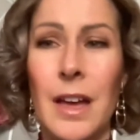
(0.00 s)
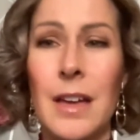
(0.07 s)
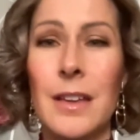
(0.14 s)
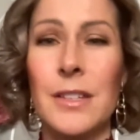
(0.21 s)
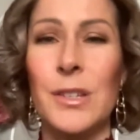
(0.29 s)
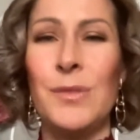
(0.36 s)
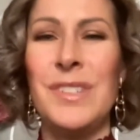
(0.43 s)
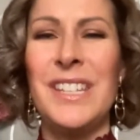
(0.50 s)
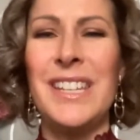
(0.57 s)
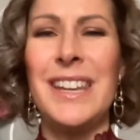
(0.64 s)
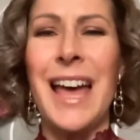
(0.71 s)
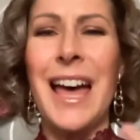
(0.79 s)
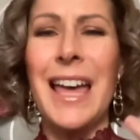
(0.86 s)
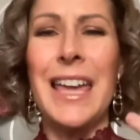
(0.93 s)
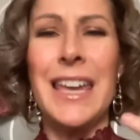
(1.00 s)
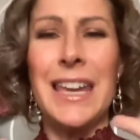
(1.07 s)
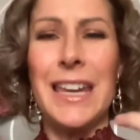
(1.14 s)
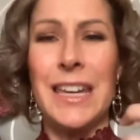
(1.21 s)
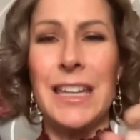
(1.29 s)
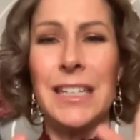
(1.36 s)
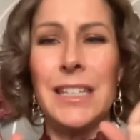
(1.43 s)
Uh, so,
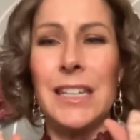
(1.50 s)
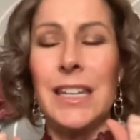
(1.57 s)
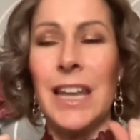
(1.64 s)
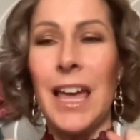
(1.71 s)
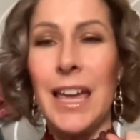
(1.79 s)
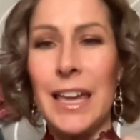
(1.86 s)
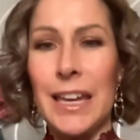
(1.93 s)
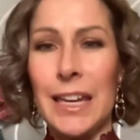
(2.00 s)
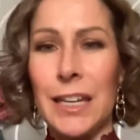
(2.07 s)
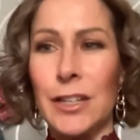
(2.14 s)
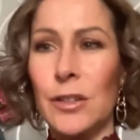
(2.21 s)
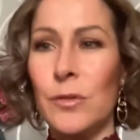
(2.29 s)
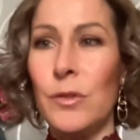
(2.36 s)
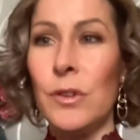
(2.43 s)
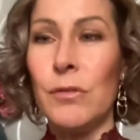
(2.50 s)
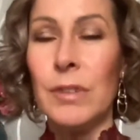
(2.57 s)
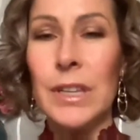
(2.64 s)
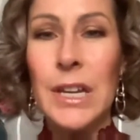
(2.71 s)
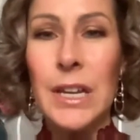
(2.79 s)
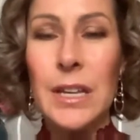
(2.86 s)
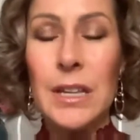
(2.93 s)
denied, denied. You
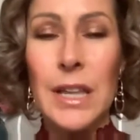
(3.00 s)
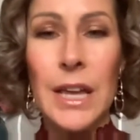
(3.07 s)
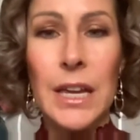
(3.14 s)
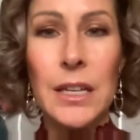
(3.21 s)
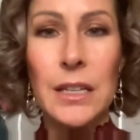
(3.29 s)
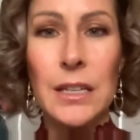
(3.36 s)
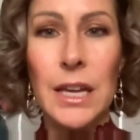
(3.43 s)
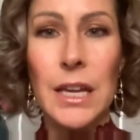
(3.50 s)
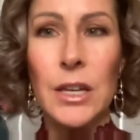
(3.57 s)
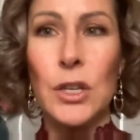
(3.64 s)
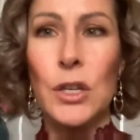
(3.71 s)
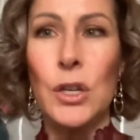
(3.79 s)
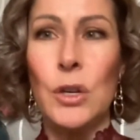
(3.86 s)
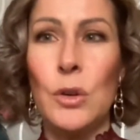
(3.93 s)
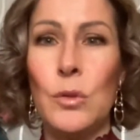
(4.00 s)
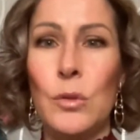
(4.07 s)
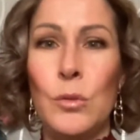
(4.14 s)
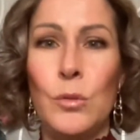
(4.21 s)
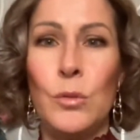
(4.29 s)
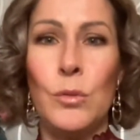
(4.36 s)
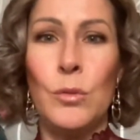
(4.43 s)
really like, like,
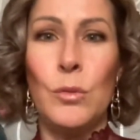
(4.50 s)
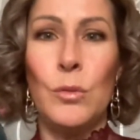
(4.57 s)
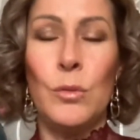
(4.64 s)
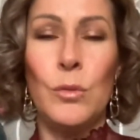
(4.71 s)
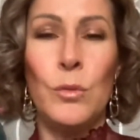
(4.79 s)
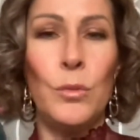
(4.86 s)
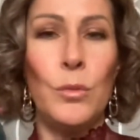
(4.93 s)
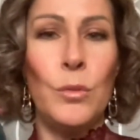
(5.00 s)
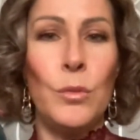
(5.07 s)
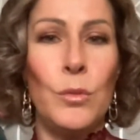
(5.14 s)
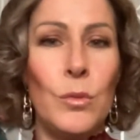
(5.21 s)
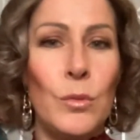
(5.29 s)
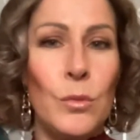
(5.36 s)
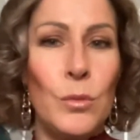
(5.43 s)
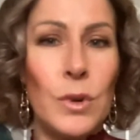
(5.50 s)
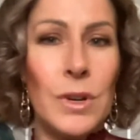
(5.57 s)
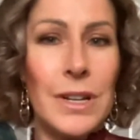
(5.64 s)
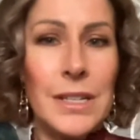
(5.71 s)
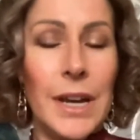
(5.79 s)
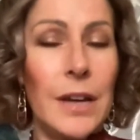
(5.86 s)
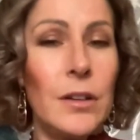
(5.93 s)
you were
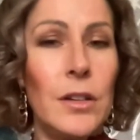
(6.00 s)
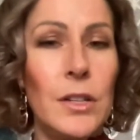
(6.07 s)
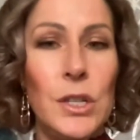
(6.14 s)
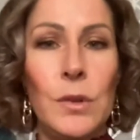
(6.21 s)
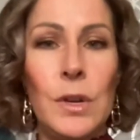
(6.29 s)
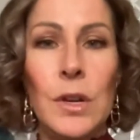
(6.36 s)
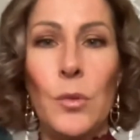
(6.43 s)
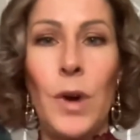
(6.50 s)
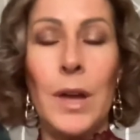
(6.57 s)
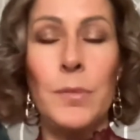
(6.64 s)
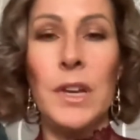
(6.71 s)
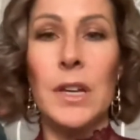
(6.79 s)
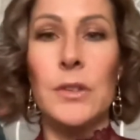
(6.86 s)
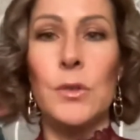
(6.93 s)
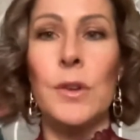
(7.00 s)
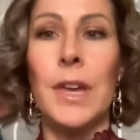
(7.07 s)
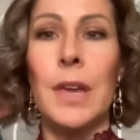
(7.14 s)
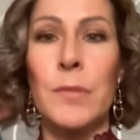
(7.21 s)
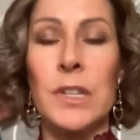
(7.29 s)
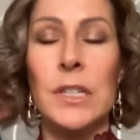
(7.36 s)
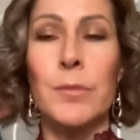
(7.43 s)
entitled to it. Why? Because you
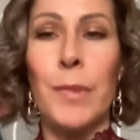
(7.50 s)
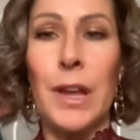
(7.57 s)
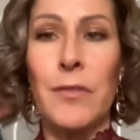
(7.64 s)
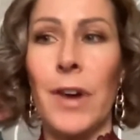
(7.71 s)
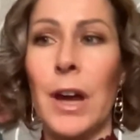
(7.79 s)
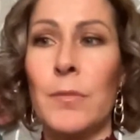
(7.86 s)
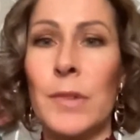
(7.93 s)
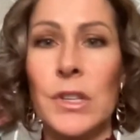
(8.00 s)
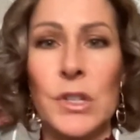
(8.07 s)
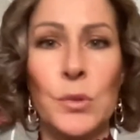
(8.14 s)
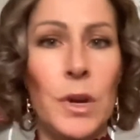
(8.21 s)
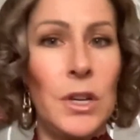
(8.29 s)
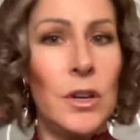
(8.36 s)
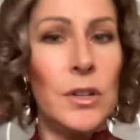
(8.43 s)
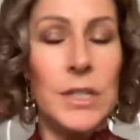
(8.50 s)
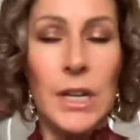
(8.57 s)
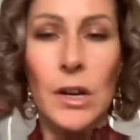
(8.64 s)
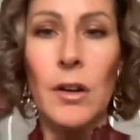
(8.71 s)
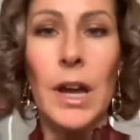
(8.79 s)
came into my environment and swung your dick